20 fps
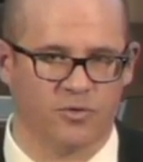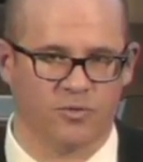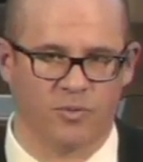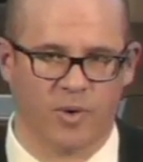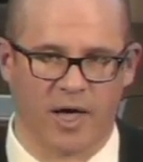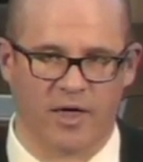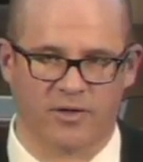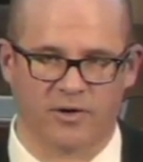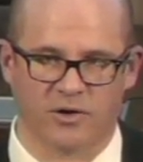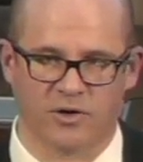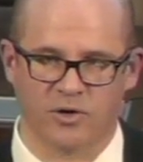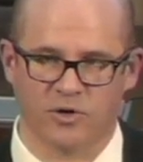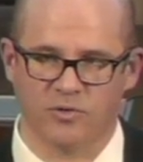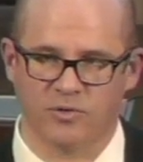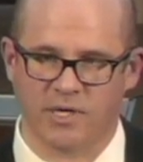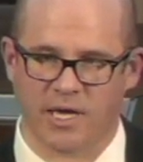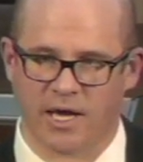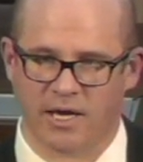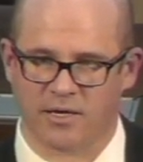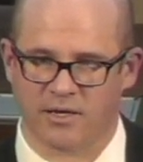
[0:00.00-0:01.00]
to whether new
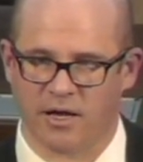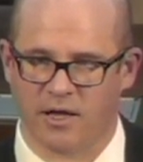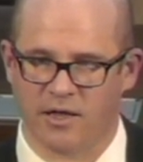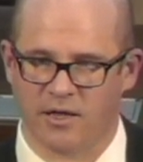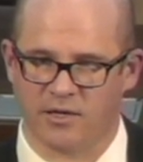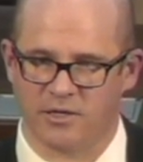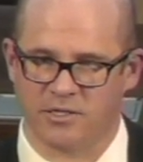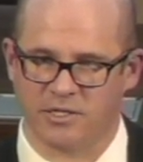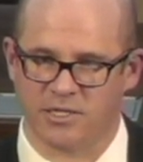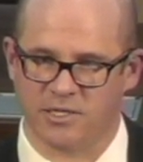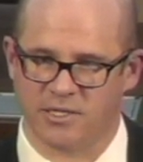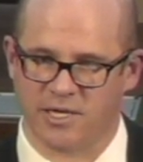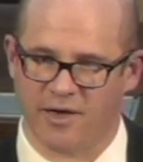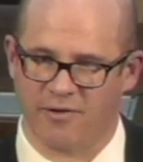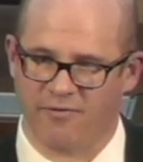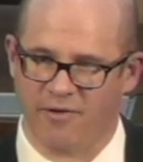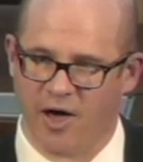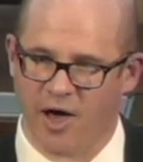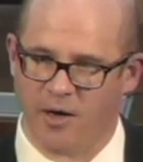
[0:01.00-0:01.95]
technologies have